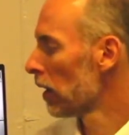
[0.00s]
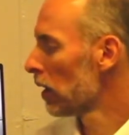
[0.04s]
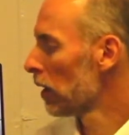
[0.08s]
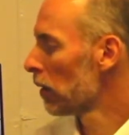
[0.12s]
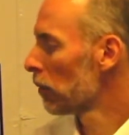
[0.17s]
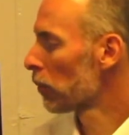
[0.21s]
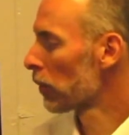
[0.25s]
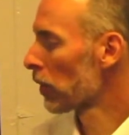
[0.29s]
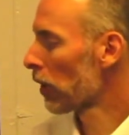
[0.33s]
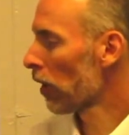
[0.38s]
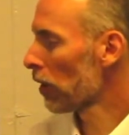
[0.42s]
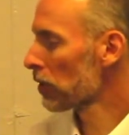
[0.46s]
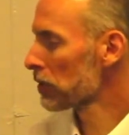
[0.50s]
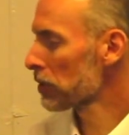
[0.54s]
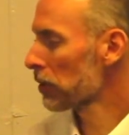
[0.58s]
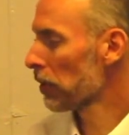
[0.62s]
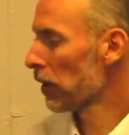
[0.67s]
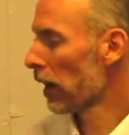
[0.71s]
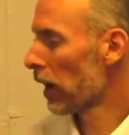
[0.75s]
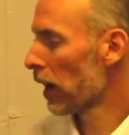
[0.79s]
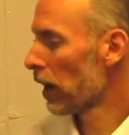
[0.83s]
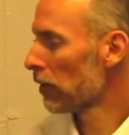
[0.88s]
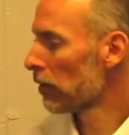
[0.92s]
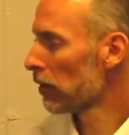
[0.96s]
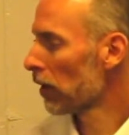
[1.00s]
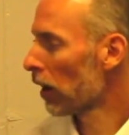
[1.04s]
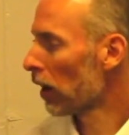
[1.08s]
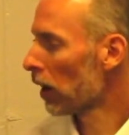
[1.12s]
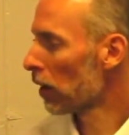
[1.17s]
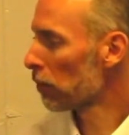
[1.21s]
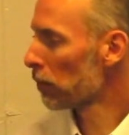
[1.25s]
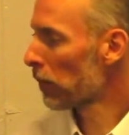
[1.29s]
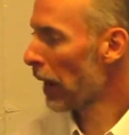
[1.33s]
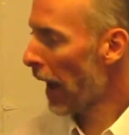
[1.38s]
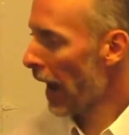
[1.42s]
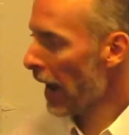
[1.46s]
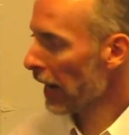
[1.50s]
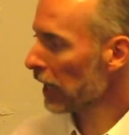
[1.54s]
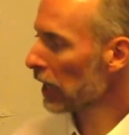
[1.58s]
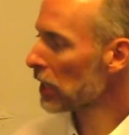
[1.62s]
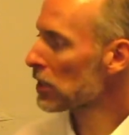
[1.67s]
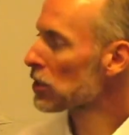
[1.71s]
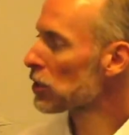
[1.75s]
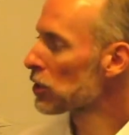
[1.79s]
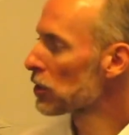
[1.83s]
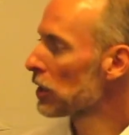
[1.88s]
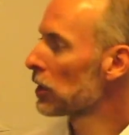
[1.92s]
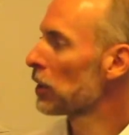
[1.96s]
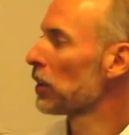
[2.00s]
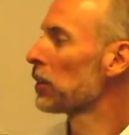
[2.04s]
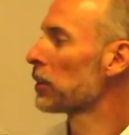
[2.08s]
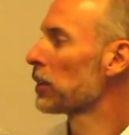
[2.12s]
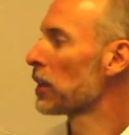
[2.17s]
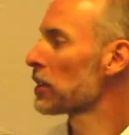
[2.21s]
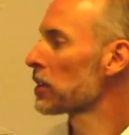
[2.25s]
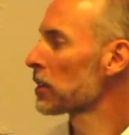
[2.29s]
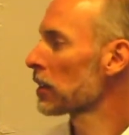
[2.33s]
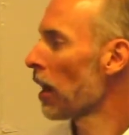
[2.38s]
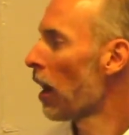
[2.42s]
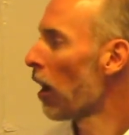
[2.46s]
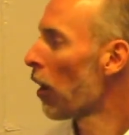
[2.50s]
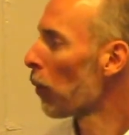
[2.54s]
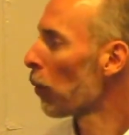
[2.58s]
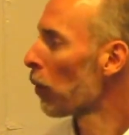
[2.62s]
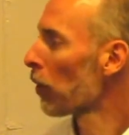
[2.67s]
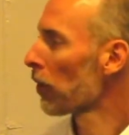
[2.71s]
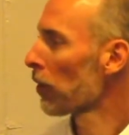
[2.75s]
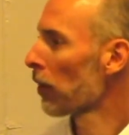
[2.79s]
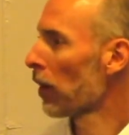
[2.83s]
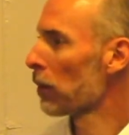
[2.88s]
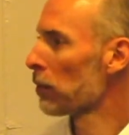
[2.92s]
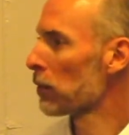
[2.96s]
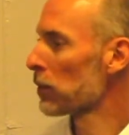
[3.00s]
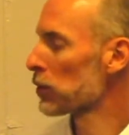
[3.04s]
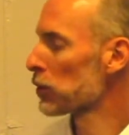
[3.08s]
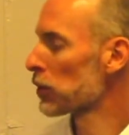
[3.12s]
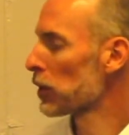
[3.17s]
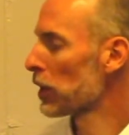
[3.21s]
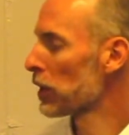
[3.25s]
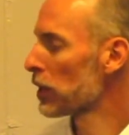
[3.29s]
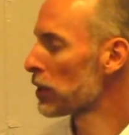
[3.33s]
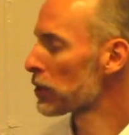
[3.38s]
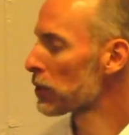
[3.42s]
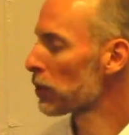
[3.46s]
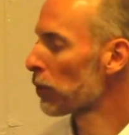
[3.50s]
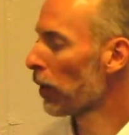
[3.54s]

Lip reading: We also have our package deal discount with our machines